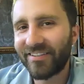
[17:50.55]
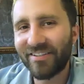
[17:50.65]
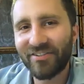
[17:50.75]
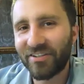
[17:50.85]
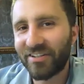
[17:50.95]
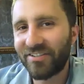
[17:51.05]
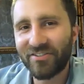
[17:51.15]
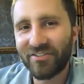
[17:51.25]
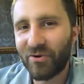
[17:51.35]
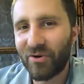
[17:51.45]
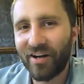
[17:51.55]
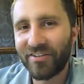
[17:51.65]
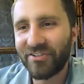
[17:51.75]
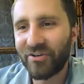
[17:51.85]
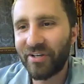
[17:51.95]
It's just so
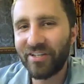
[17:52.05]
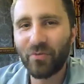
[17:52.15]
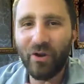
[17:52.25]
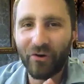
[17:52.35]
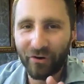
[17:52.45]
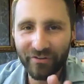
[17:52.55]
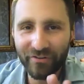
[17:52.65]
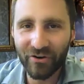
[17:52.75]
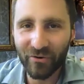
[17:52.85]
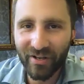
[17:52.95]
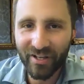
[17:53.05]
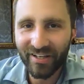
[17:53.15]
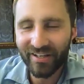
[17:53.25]
odd. So it gets weirder. So.